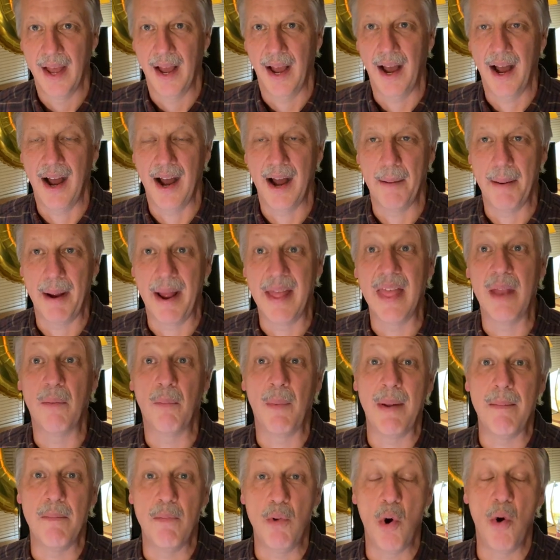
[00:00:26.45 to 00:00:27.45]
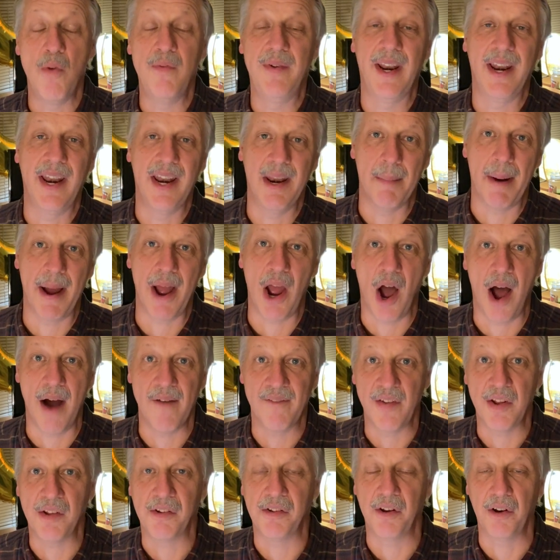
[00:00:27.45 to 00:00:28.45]
Uh, and then we moved it into my
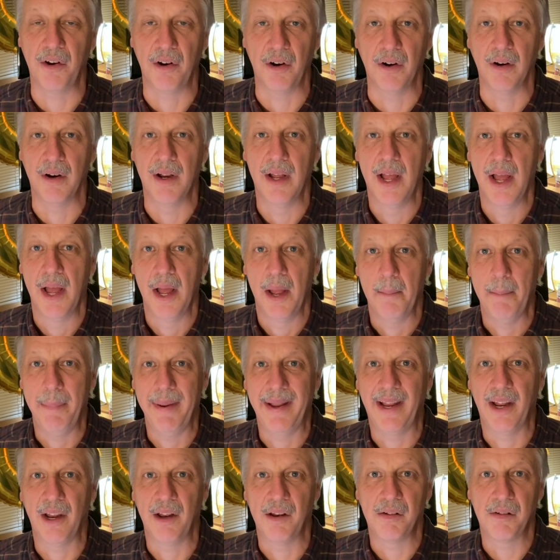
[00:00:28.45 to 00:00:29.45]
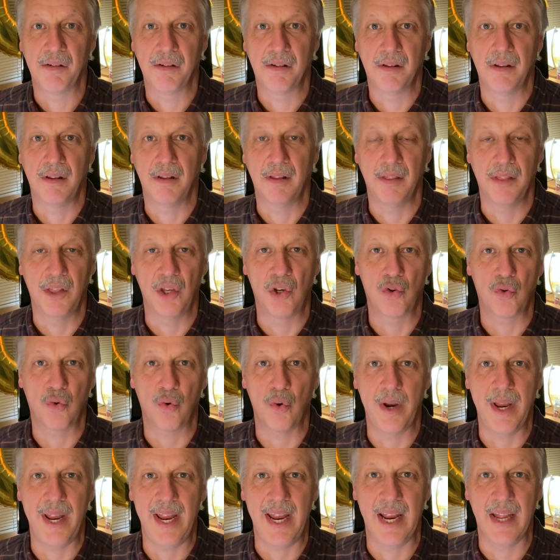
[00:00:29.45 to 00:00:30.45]
office here because the
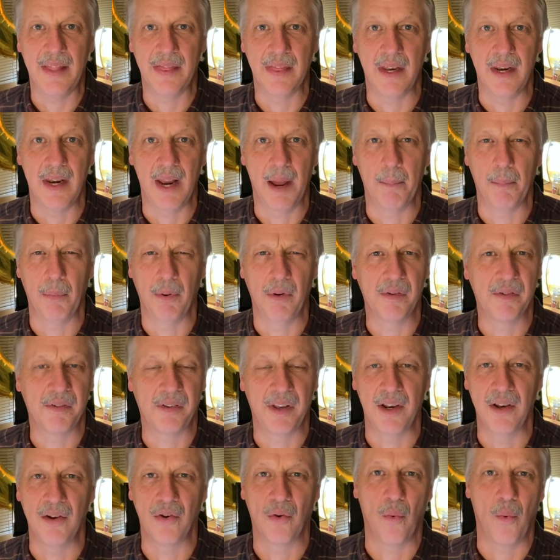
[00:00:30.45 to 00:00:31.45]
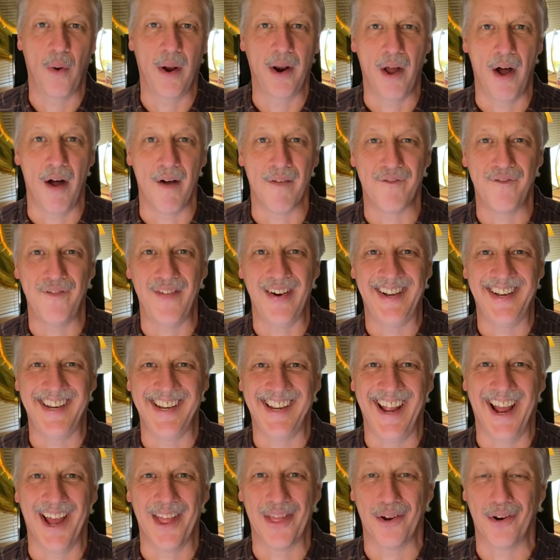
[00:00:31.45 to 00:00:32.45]
tree and the numbers didn't quite all fit
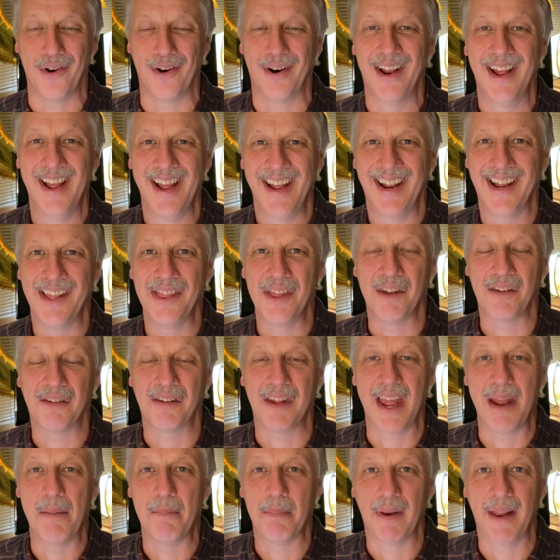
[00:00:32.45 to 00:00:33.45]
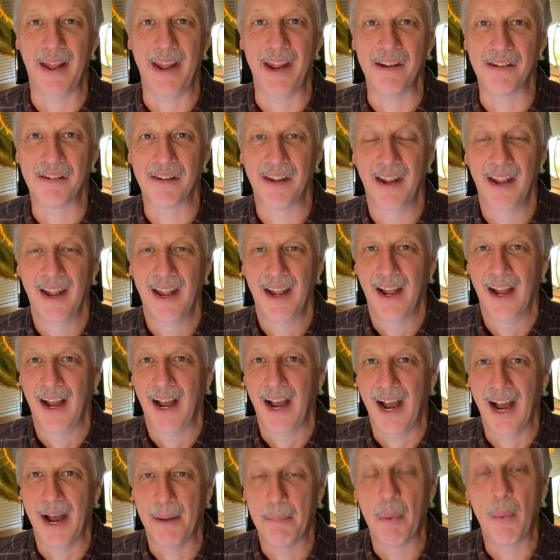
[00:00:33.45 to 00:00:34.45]
together in the same place.
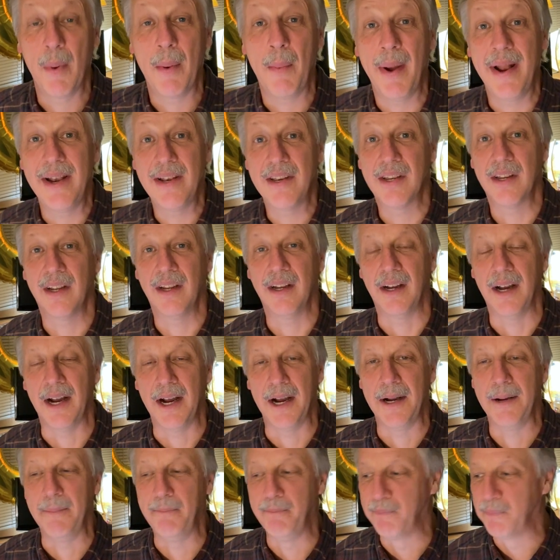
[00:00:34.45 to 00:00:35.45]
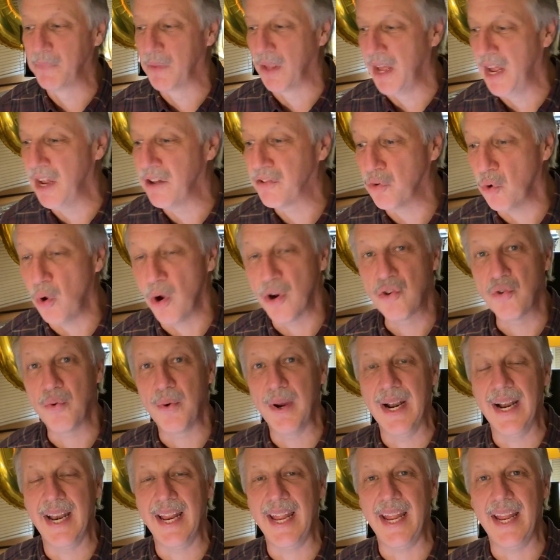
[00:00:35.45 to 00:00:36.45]
Uh, but we went to uh, Historic
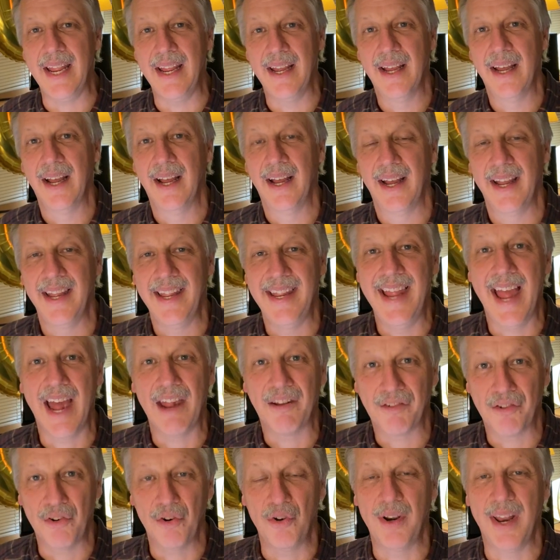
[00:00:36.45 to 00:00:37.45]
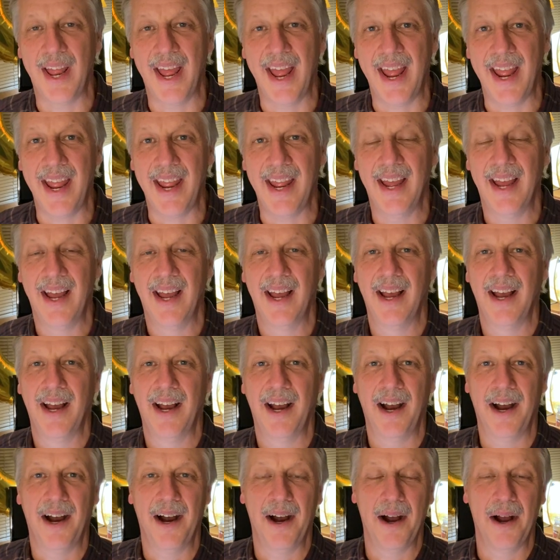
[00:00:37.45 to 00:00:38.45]
Trinity yesterday
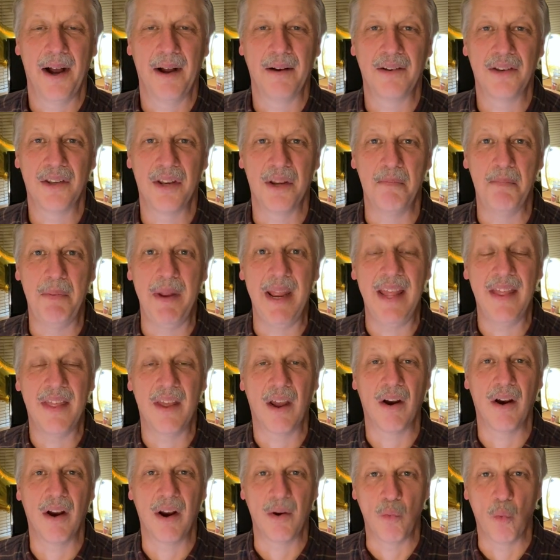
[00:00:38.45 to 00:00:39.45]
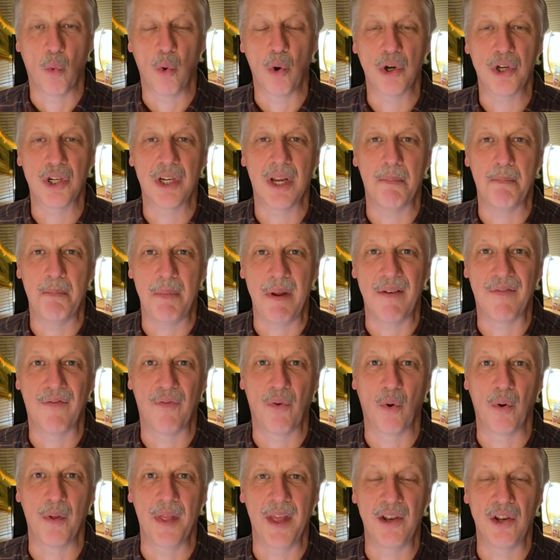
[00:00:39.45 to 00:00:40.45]
uh, to be there and worship
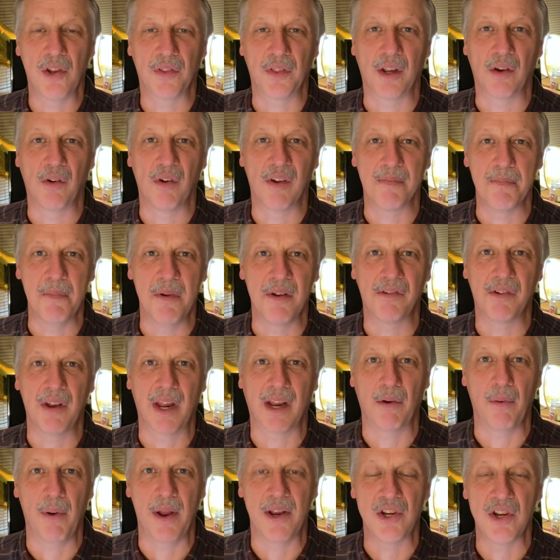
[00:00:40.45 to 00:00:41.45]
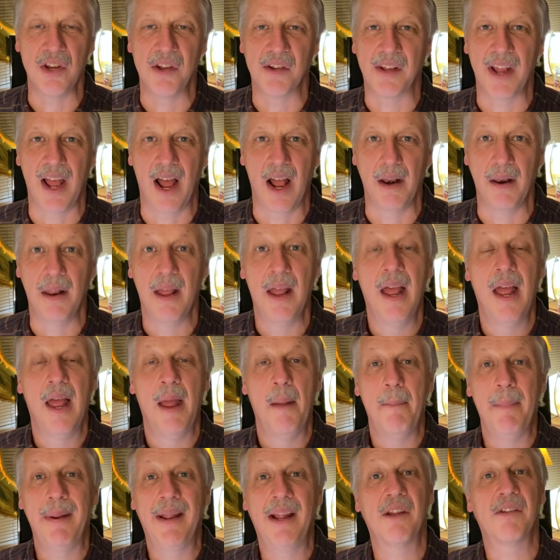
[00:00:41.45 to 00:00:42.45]
before they took the Christmas decorations down
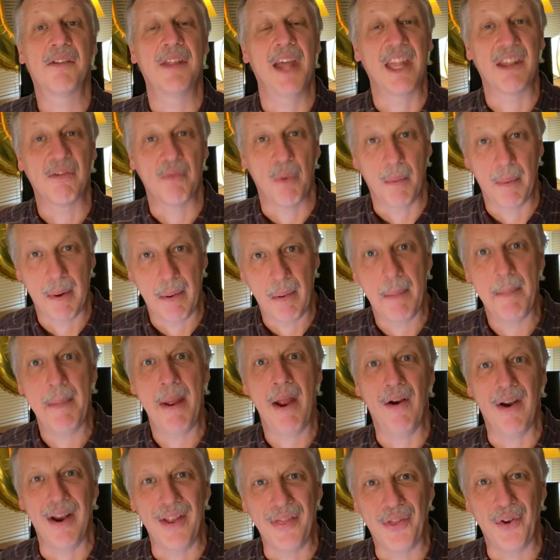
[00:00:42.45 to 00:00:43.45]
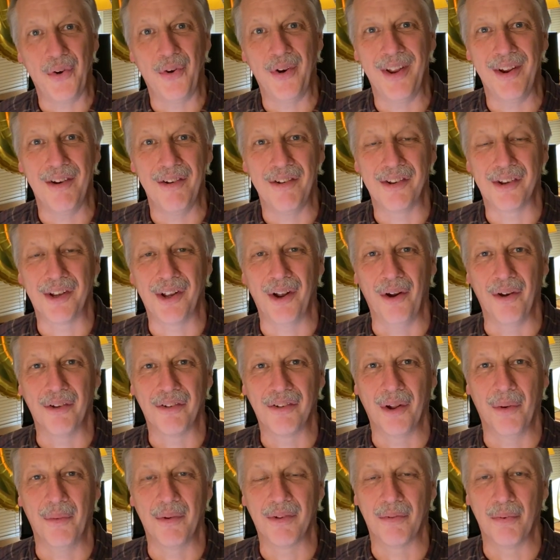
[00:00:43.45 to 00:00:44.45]
because that's where we were married 30 years ago.
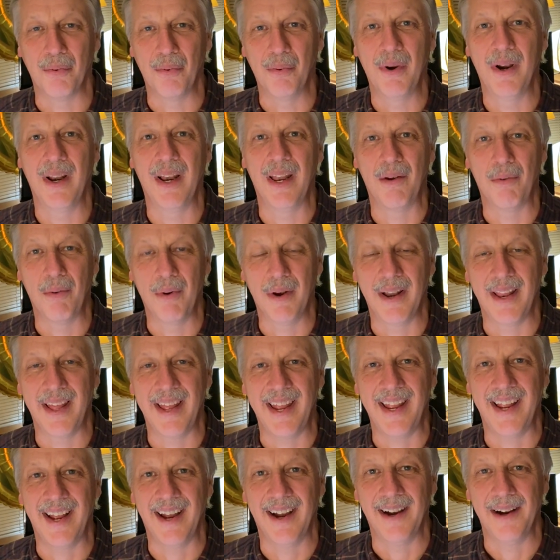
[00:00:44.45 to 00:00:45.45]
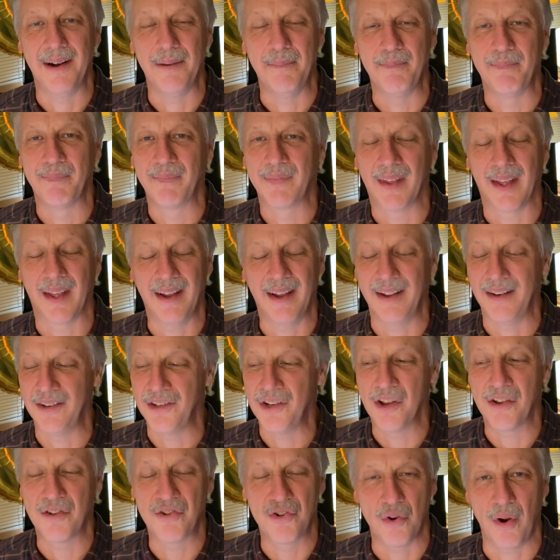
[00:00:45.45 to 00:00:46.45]
So it was really, really um,
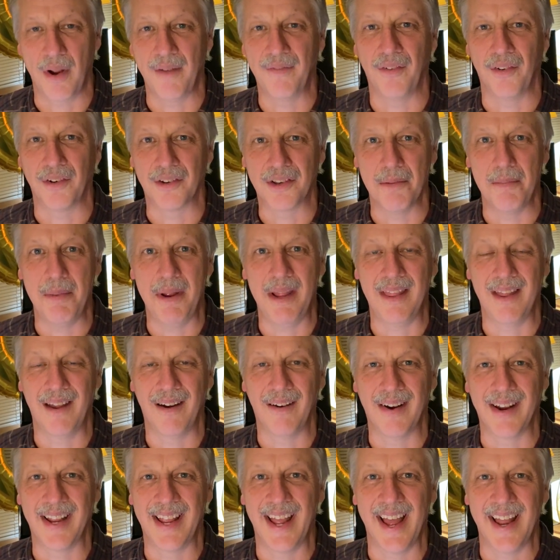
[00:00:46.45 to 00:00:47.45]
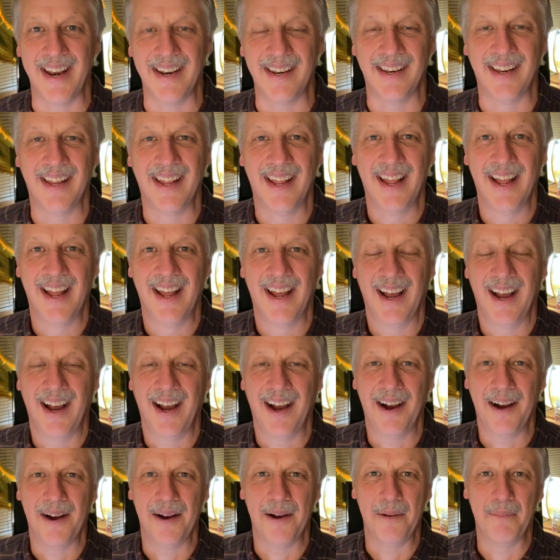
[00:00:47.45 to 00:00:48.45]
just joyful to be there again
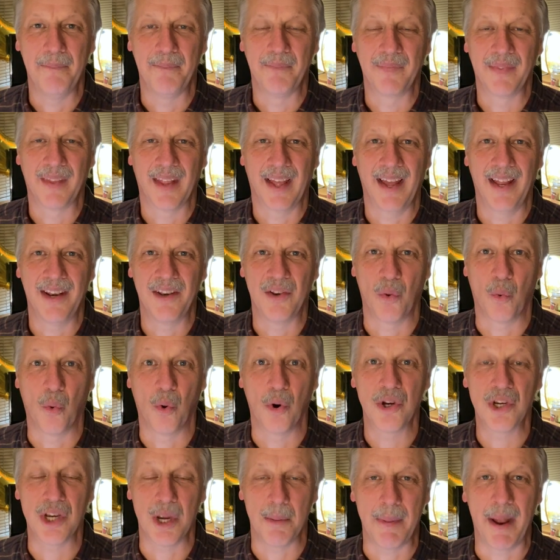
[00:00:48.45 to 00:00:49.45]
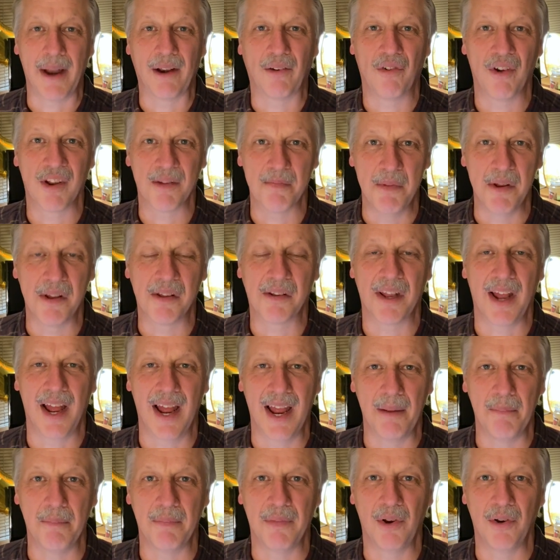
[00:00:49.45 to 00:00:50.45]
um, and to worship at Christmas
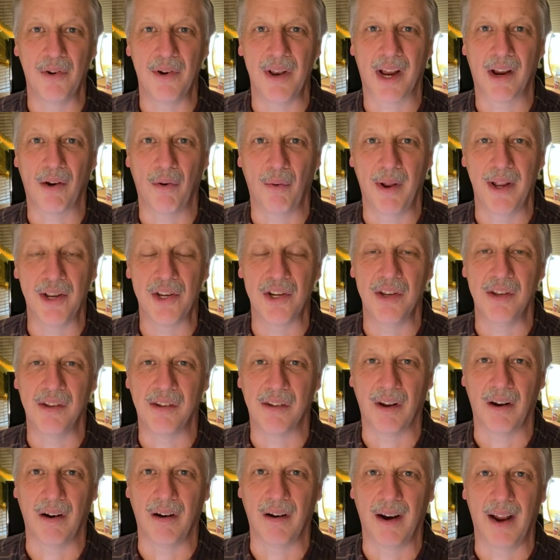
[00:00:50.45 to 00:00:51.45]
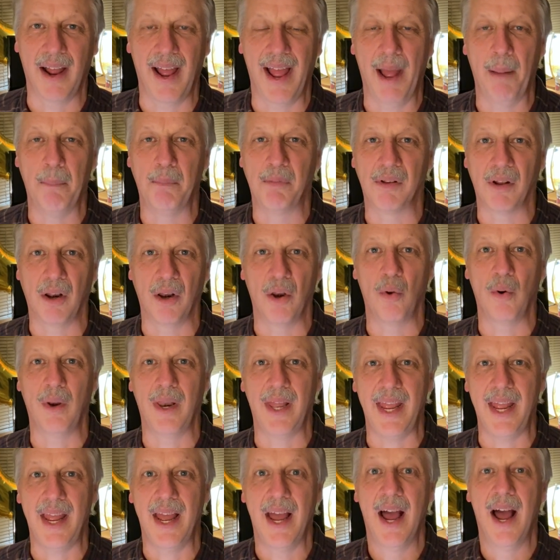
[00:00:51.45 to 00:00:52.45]
time. Their decorations are
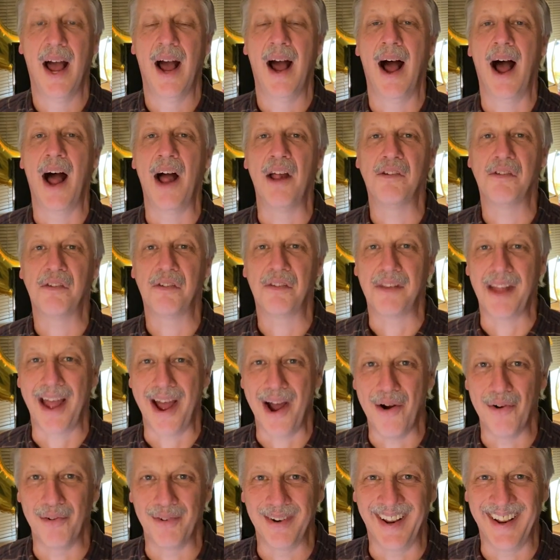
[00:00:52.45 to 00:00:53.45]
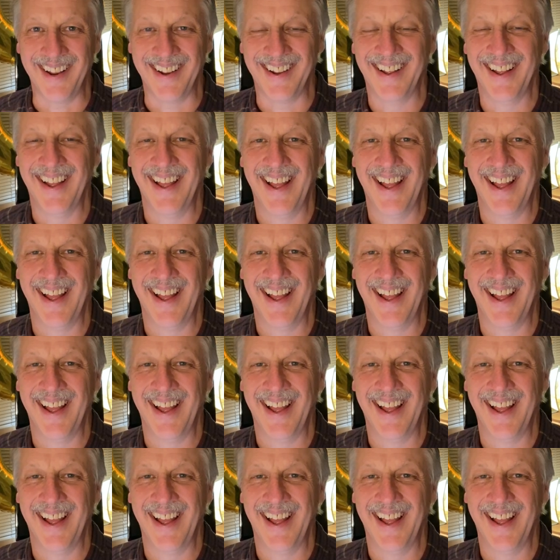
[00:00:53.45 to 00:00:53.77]
absolutely astounding.